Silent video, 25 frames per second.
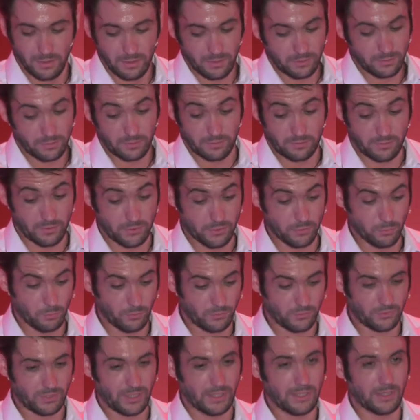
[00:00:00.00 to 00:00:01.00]
the decision
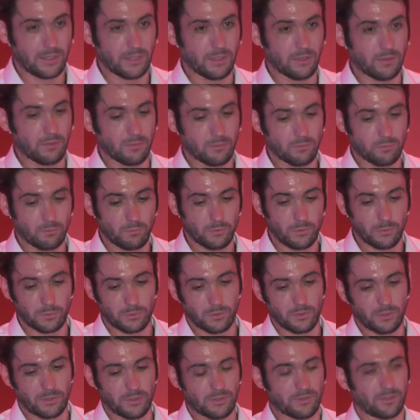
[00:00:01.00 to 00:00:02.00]
was taken, we were
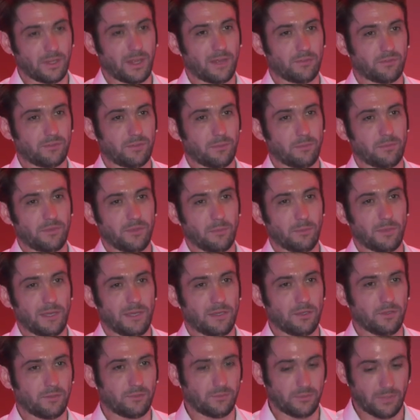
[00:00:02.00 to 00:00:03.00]
looking to have something made
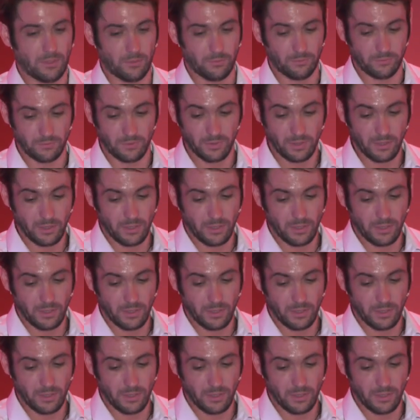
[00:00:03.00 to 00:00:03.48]
ourselves.